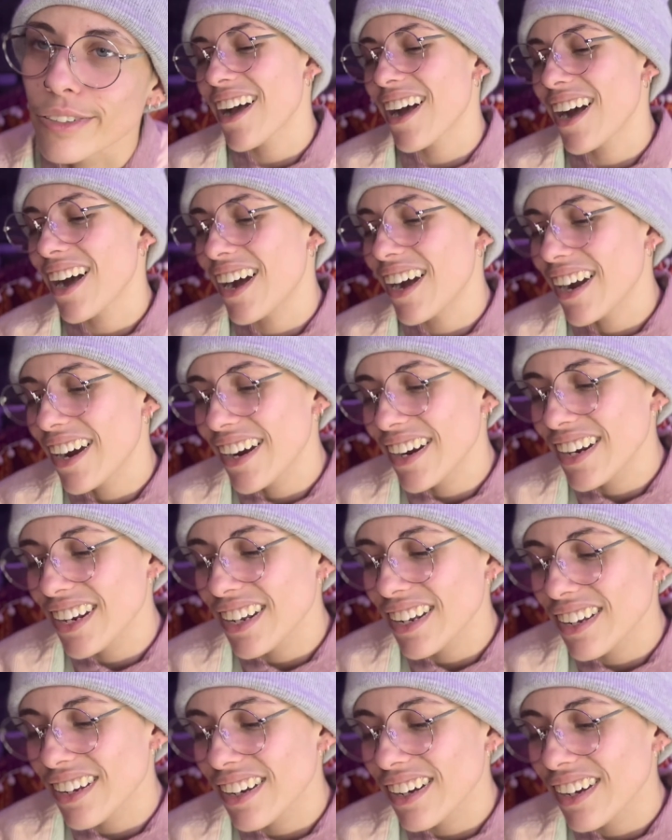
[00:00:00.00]

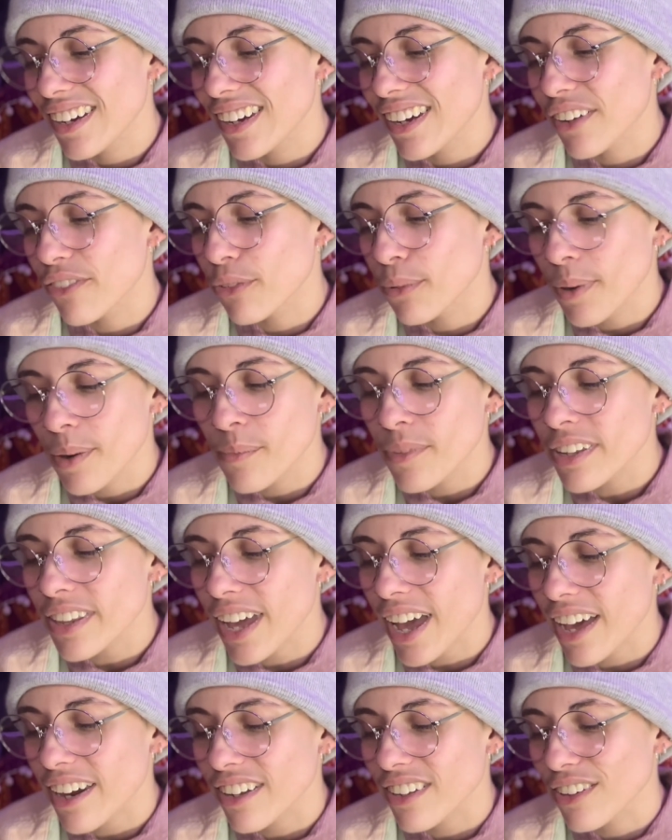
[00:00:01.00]
I can remember that
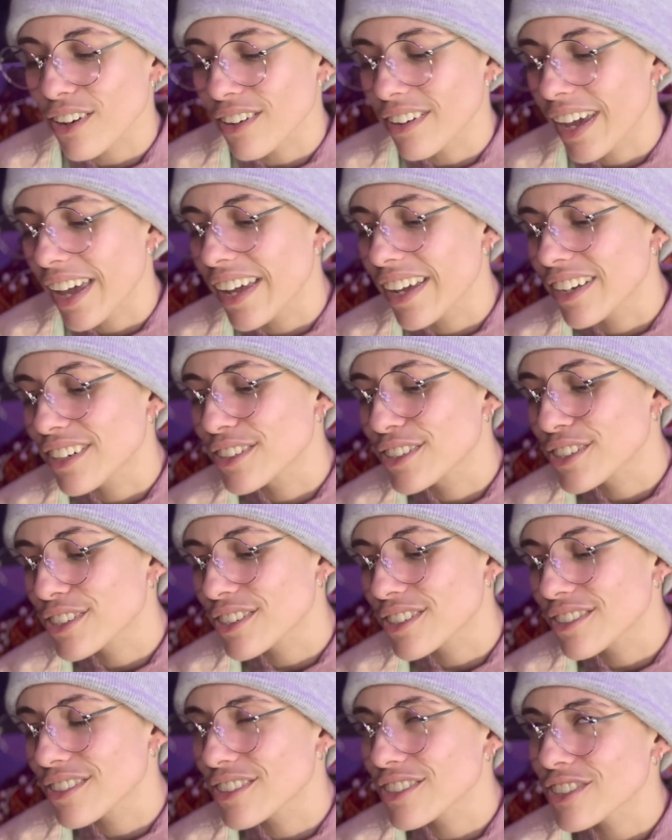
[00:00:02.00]
at a young age,
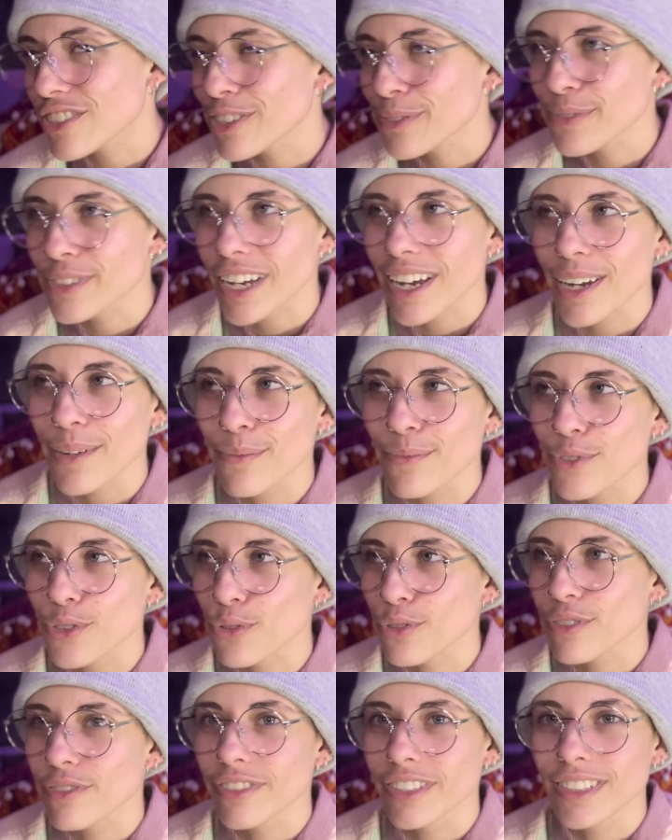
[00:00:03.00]
sometime sort
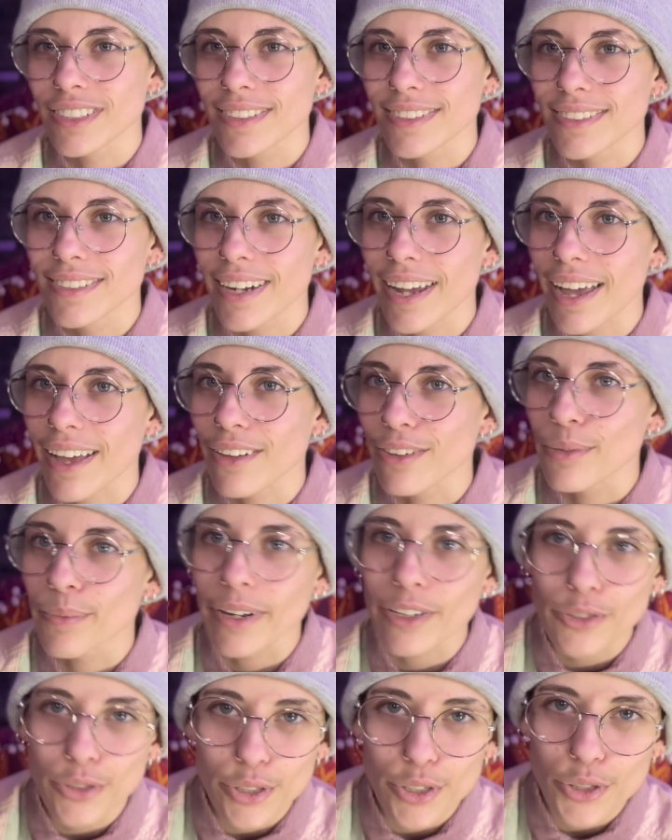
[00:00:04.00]
of in
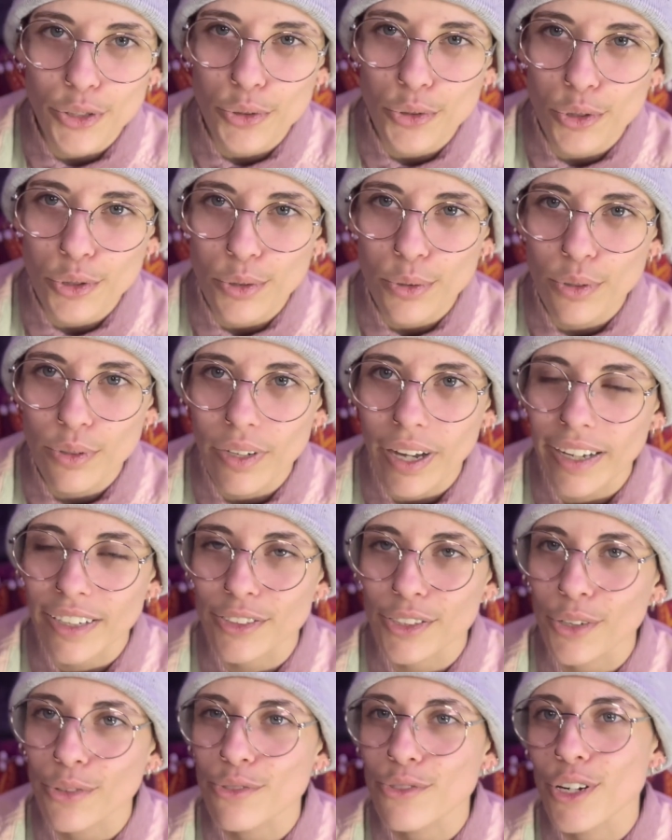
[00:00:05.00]
elementary school, I
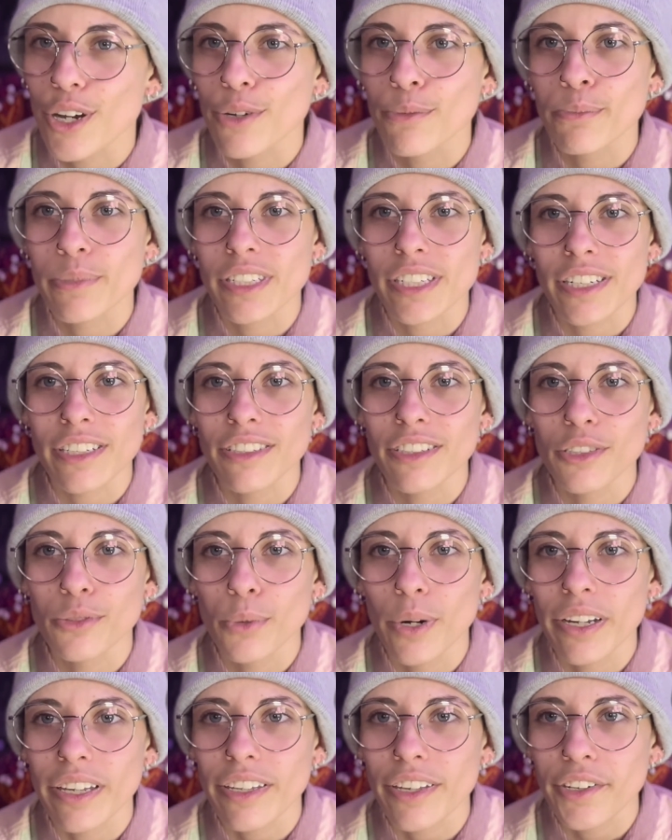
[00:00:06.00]
don't know particularly
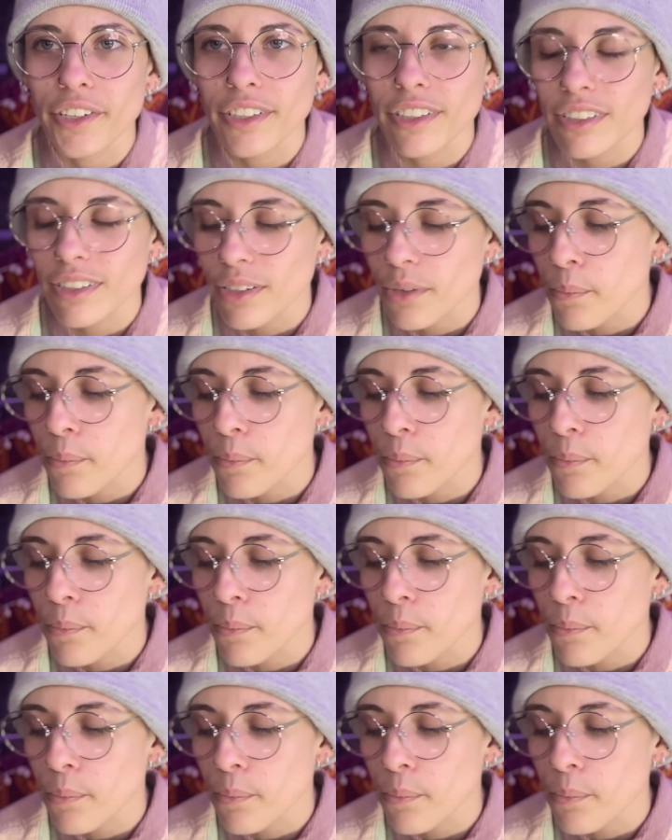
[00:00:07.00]
what year,